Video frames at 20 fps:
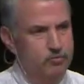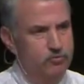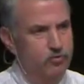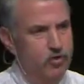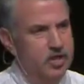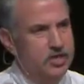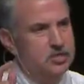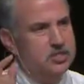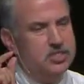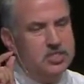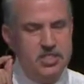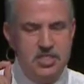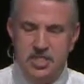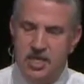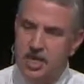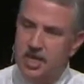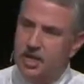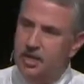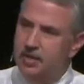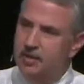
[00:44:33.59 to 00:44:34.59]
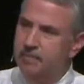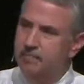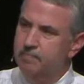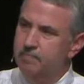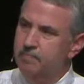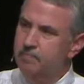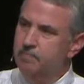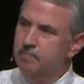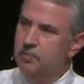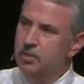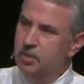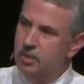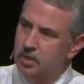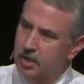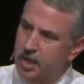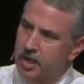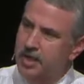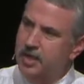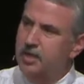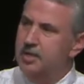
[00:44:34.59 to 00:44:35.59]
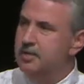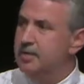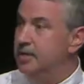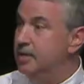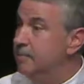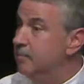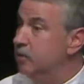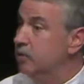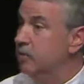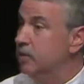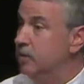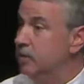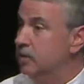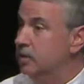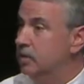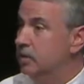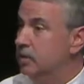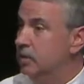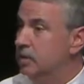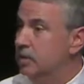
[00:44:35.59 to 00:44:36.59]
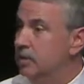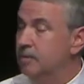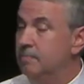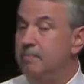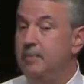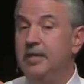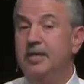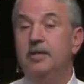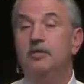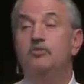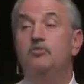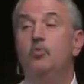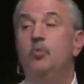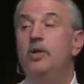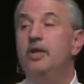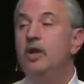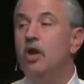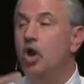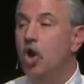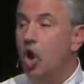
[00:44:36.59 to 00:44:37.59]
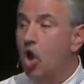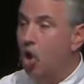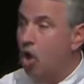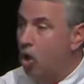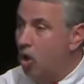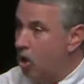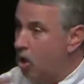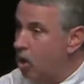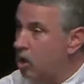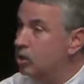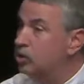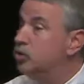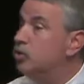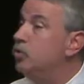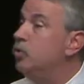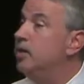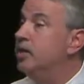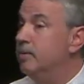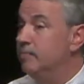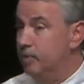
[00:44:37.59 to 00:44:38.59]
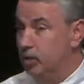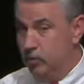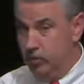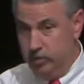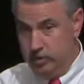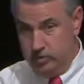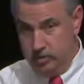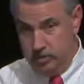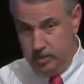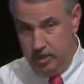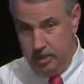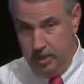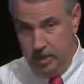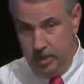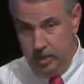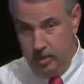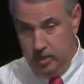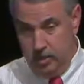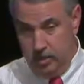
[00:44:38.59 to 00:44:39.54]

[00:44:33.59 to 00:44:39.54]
Friends, think like an immigrant because we are all new immigrants today